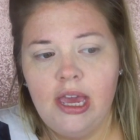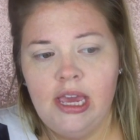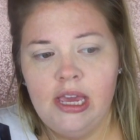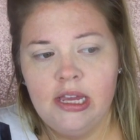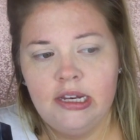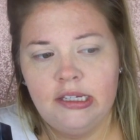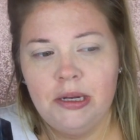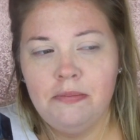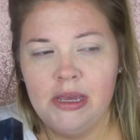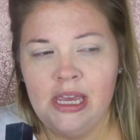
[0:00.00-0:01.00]
And
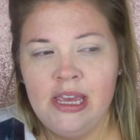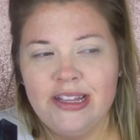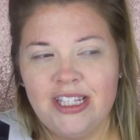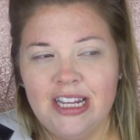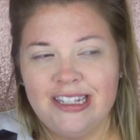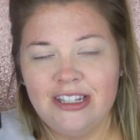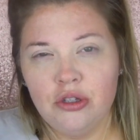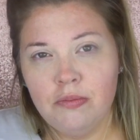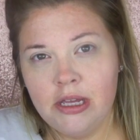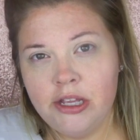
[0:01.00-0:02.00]
to me, it's a
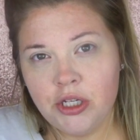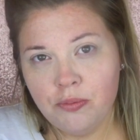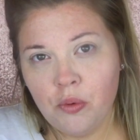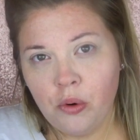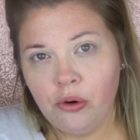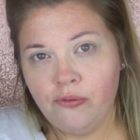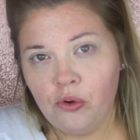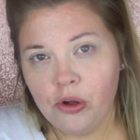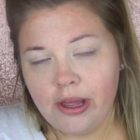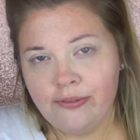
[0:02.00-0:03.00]
smidge more
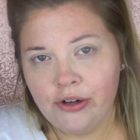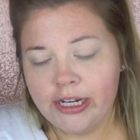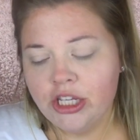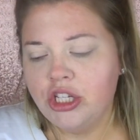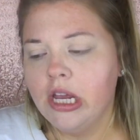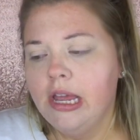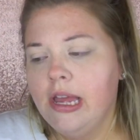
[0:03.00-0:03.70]
full coverage.